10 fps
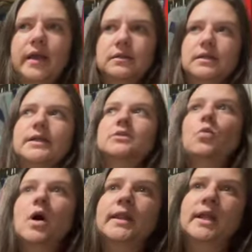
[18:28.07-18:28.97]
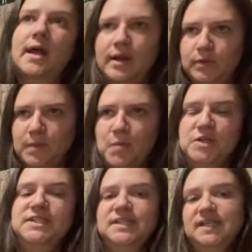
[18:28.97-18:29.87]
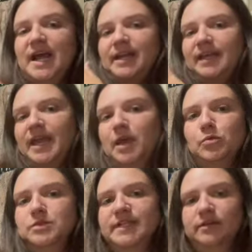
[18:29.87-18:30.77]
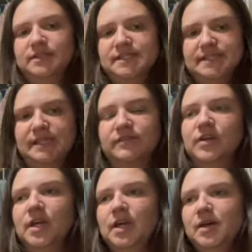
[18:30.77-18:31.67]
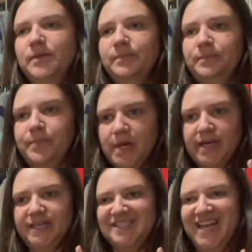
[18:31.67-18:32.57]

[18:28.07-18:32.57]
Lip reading: like the one that I remember seeing, it had a cable down the sleeve, but